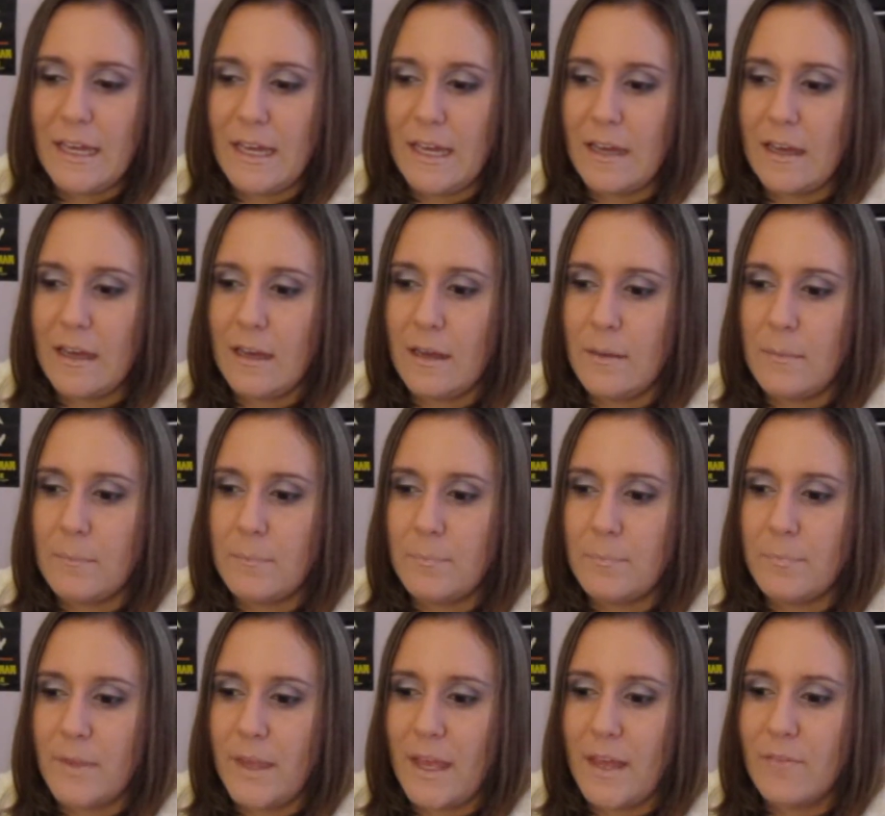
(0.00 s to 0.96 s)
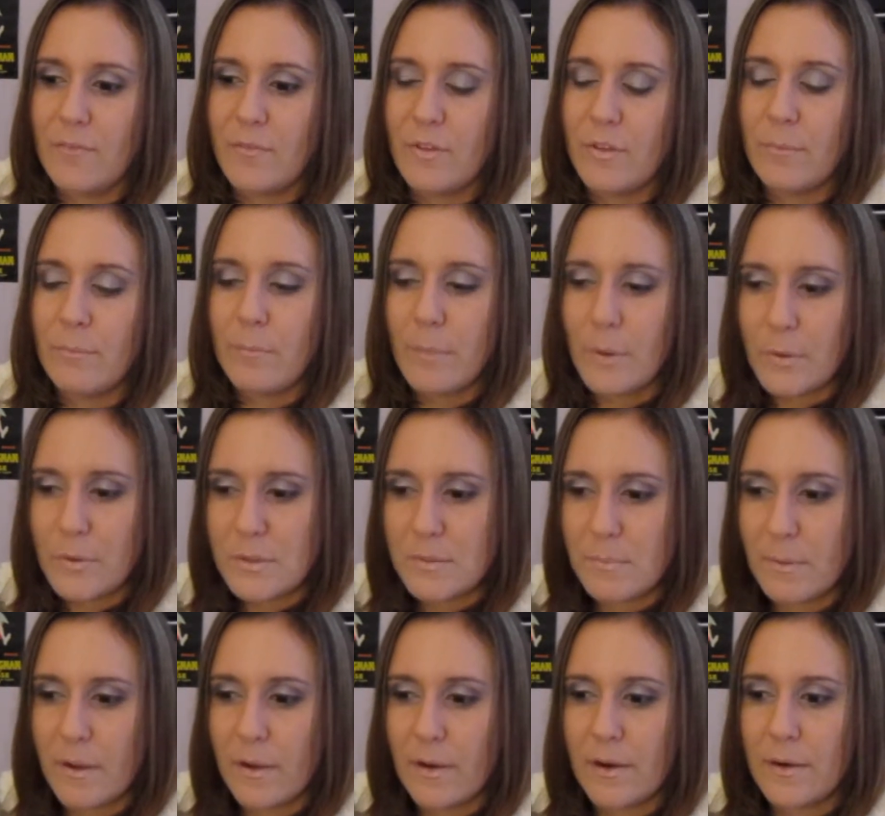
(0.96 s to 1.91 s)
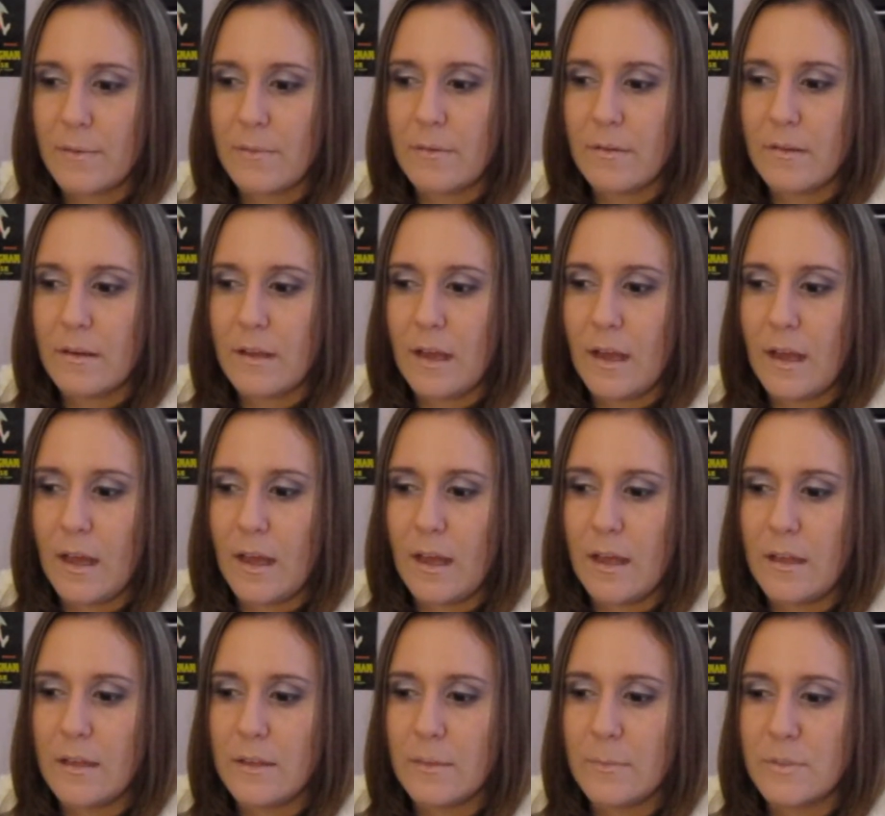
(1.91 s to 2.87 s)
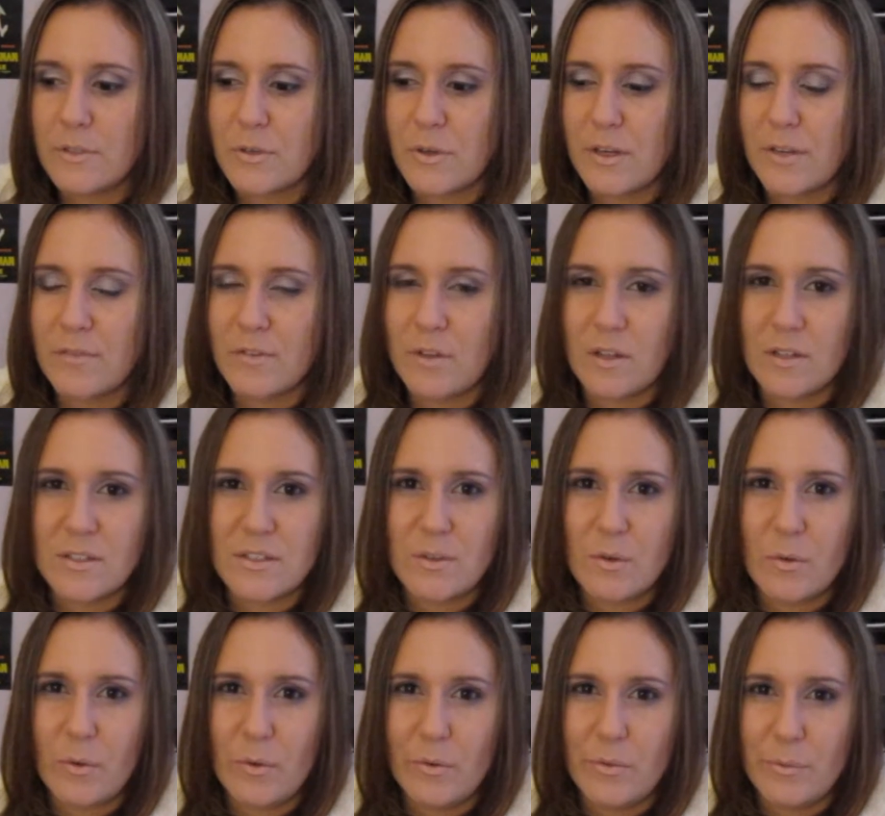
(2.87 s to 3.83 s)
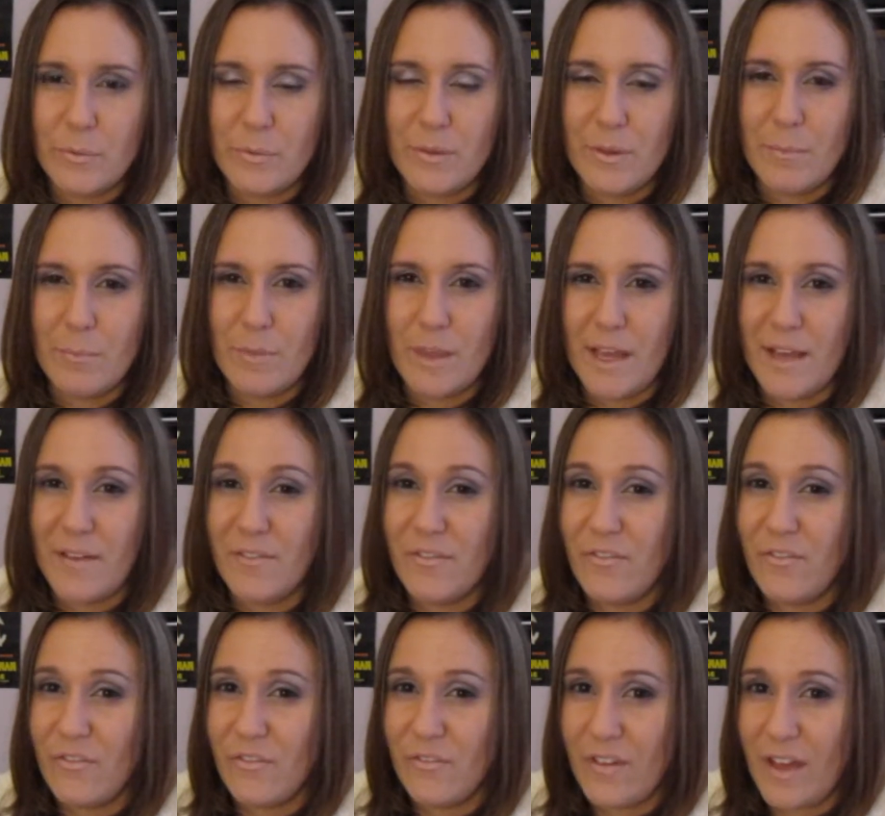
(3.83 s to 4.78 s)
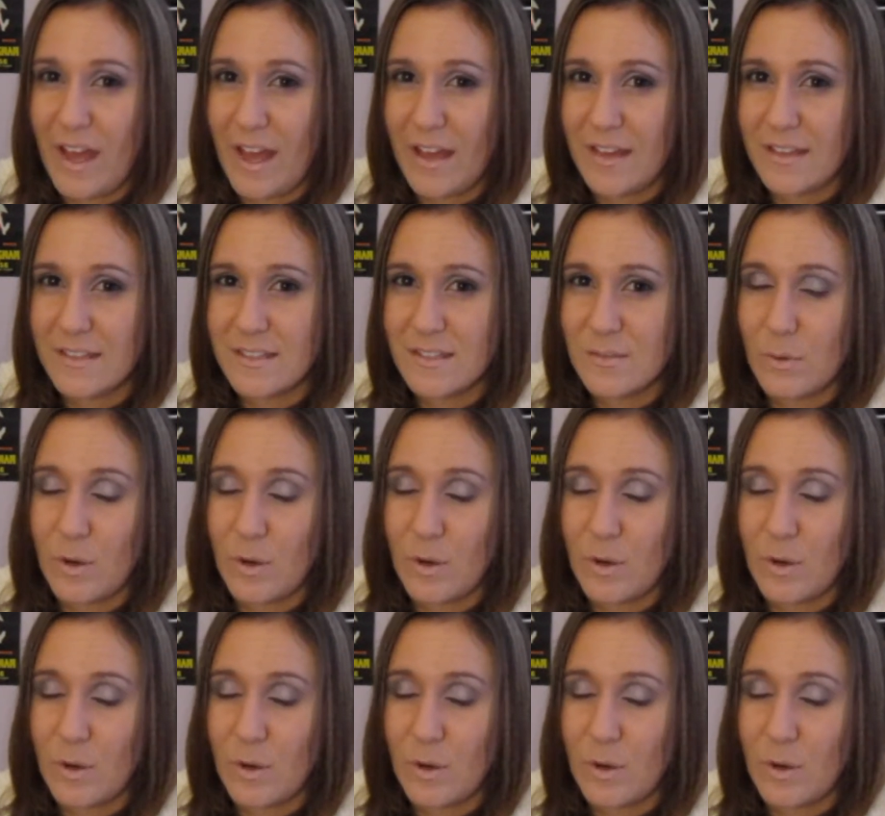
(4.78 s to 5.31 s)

And for the most part, the majority of dogs don't go through them that fast.